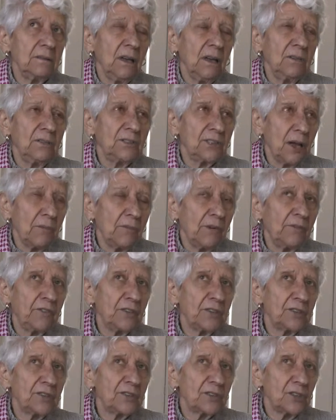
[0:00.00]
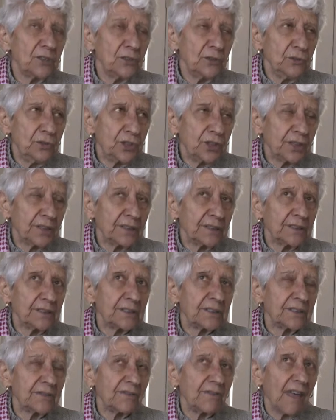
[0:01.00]
some of the
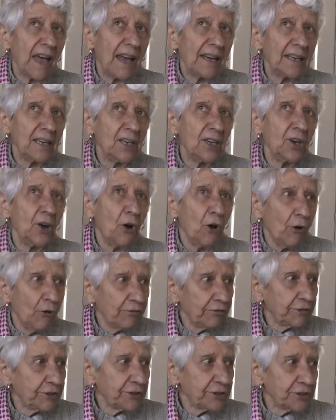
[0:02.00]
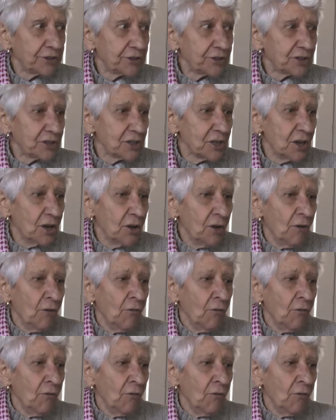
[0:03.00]
solutions that he offers